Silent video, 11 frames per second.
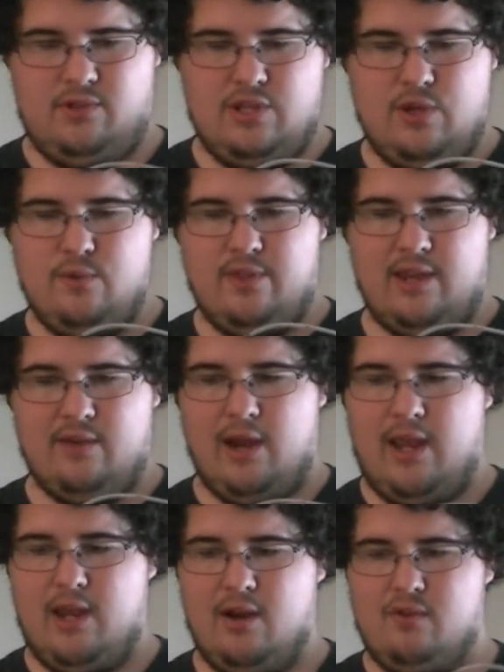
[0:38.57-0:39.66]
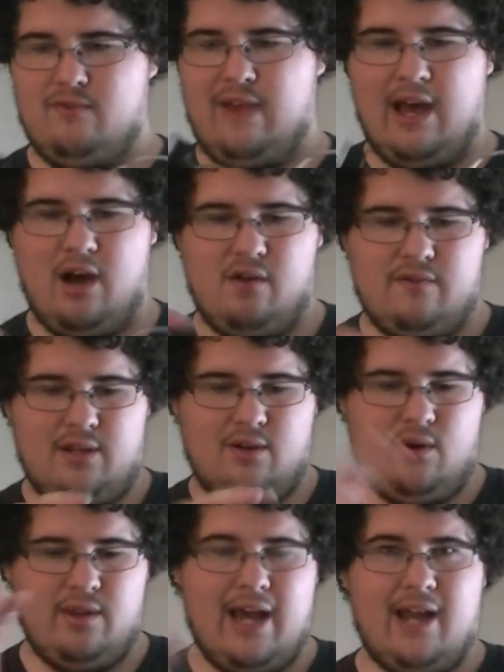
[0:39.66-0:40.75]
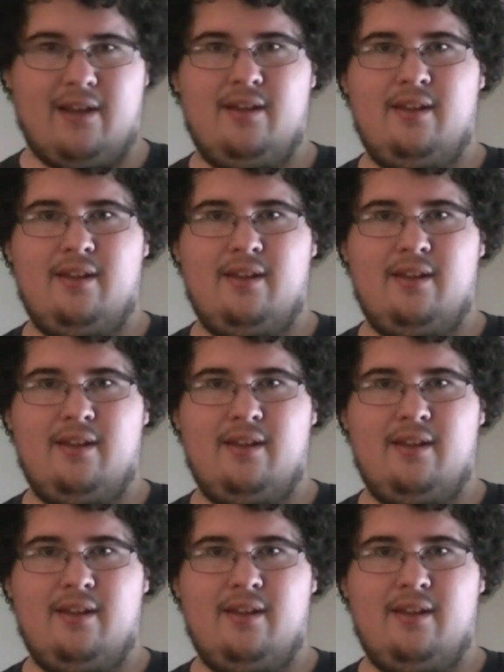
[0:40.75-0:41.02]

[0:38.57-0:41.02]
U thing right here, valve, and all that.